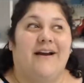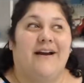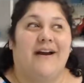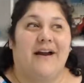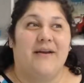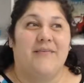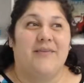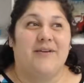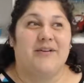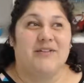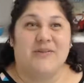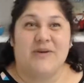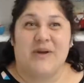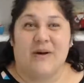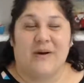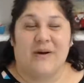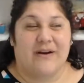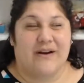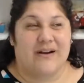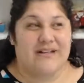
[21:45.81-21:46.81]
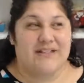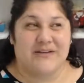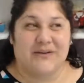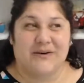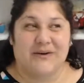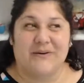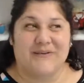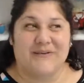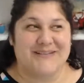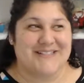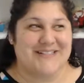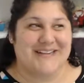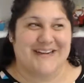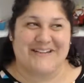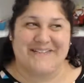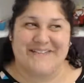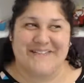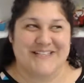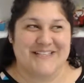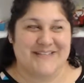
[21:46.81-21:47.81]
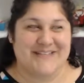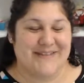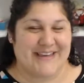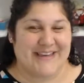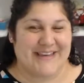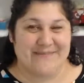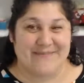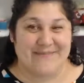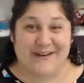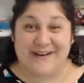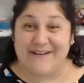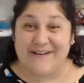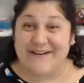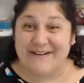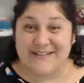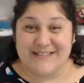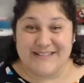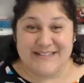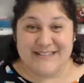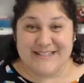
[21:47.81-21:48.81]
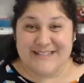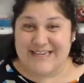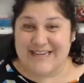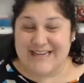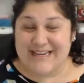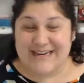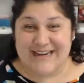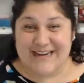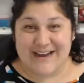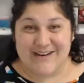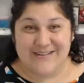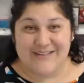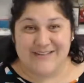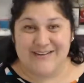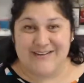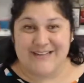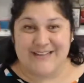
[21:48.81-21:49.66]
I've been doing all kinds of cool stuff that's making my content stand out,